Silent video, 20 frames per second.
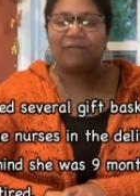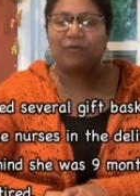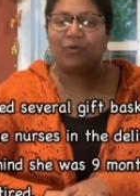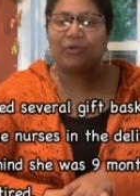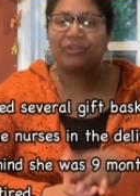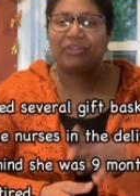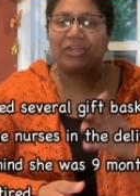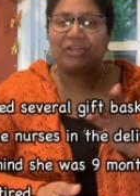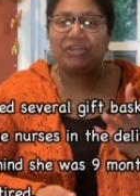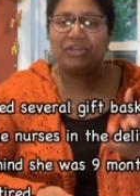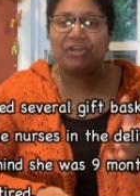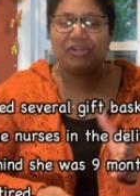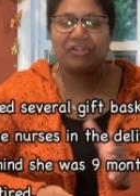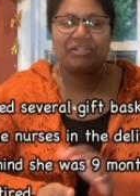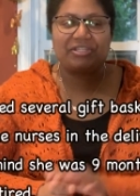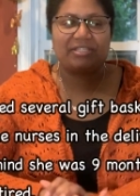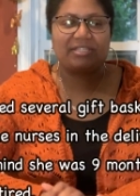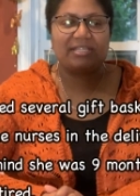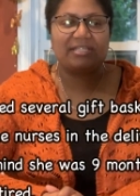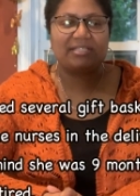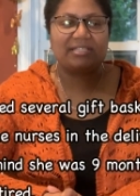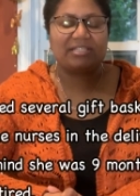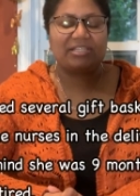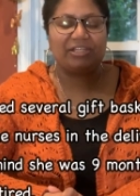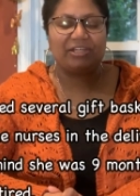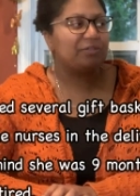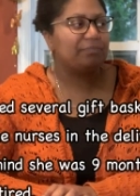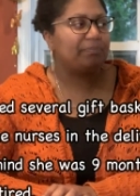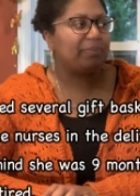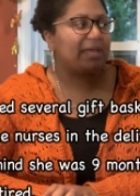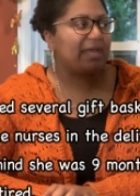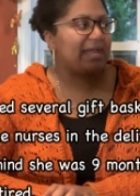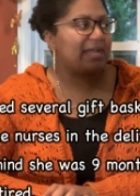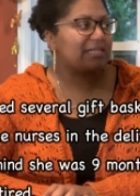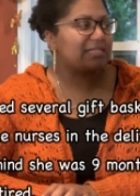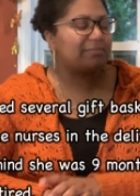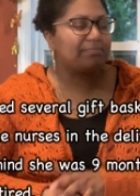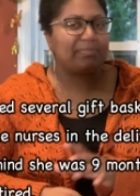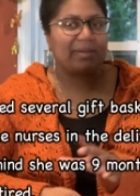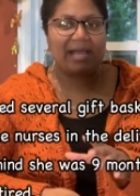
for the nurses. She packed